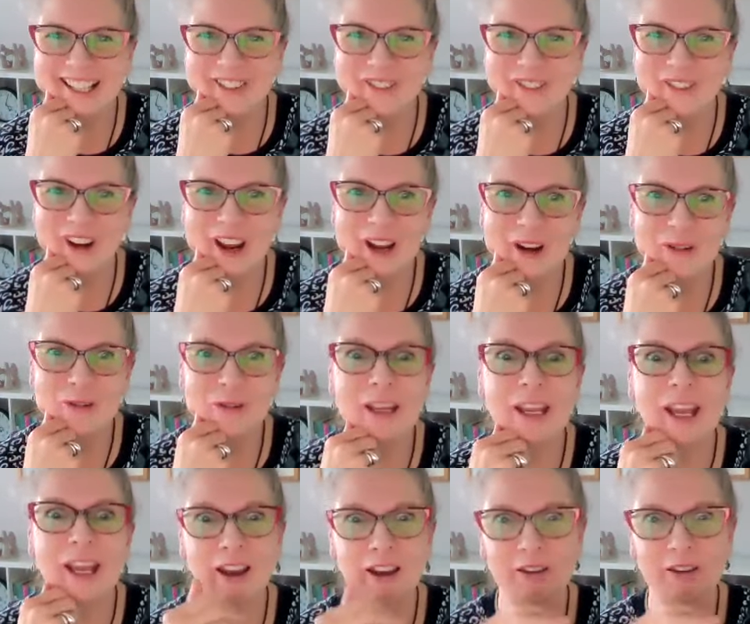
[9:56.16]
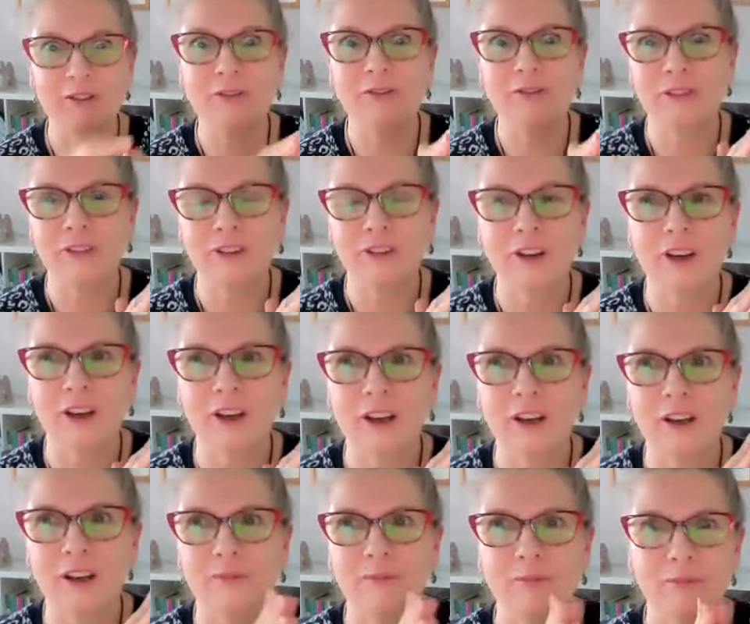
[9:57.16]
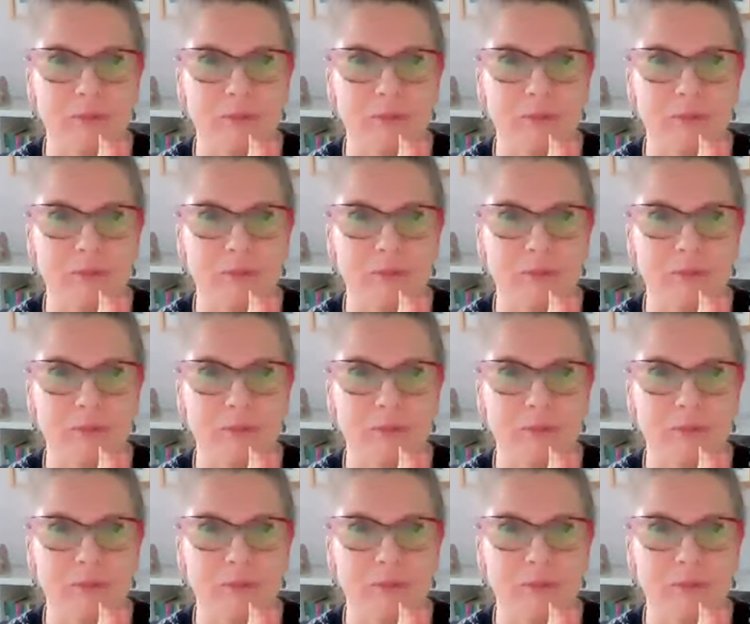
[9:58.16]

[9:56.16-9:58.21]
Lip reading: when we have a